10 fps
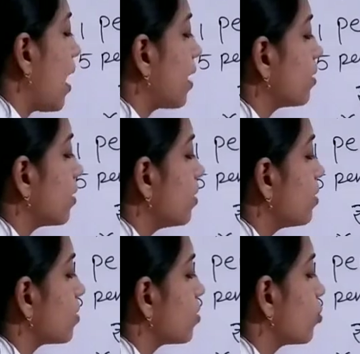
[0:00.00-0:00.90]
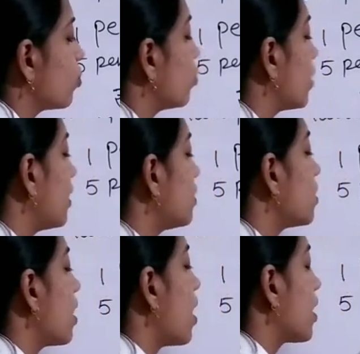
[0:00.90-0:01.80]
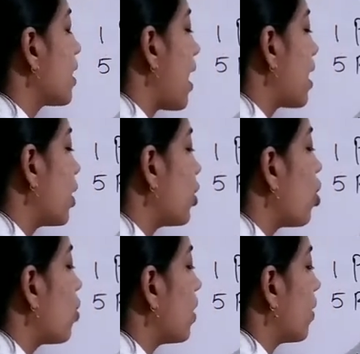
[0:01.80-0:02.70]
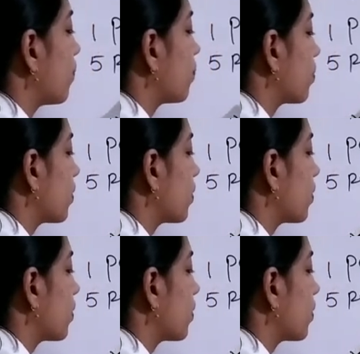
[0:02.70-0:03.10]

and this 2 is carried over.